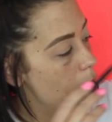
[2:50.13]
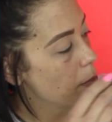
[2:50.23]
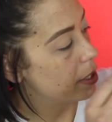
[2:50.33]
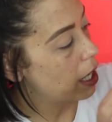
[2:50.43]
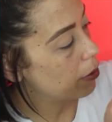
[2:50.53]

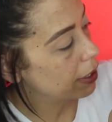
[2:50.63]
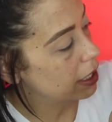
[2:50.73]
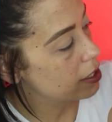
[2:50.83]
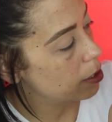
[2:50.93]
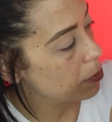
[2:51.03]
But now we're going
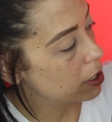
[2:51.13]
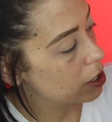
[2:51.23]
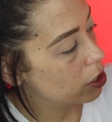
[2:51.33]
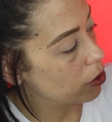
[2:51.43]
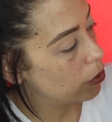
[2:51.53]
to dip
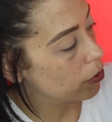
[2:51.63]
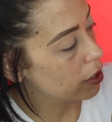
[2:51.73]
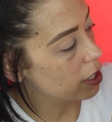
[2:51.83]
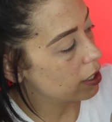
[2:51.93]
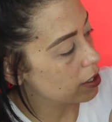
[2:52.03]
into
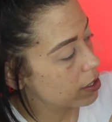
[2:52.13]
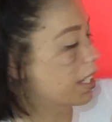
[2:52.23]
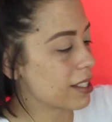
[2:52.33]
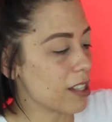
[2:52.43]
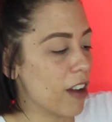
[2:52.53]
this
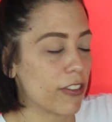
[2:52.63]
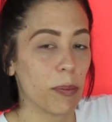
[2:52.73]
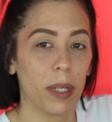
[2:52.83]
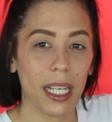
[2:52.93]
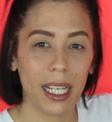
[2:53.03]
like soft
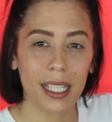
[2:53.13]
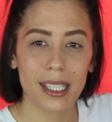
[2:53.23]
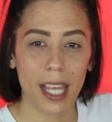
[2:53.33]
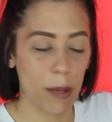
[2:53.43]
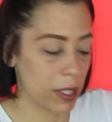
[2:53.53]
pink
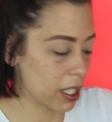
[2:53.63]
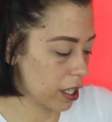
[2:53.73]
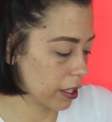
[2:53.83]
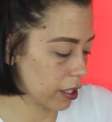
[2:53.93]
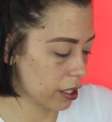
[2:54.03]
salmon
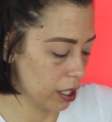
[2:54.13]
color.